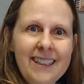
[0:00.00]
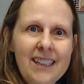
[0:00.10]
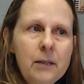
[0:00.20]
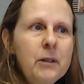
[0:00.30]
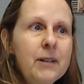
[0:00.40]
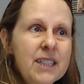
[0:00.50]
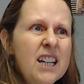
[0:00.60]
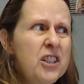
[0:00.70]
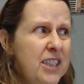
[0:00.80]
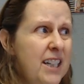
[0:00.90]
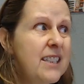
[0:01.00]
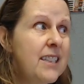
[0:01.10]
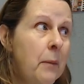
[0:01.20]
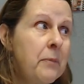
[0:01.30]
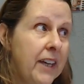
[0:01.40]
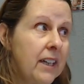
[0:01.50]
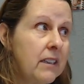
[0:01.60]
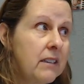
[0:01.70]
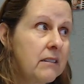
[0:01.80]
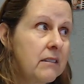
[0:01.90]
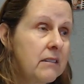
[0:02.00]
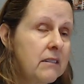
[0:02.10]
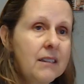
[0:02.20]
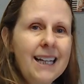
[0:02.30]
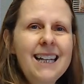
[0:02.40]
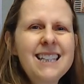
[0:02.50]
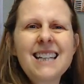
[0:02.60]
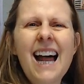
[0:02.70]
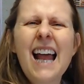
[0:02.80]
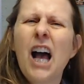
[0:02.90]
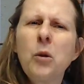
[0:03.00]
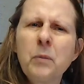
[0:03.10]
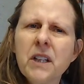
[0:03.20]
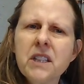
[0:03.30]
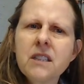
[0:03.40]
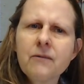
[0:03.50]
Human reason understands something, he's not helpless.